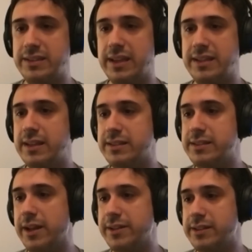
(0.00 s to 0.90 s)

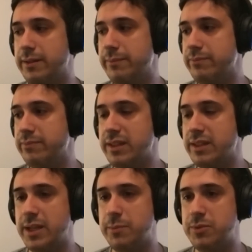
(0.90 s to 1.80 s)
it's not
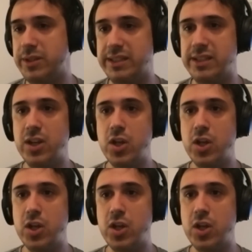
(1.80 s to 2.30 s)
up to date.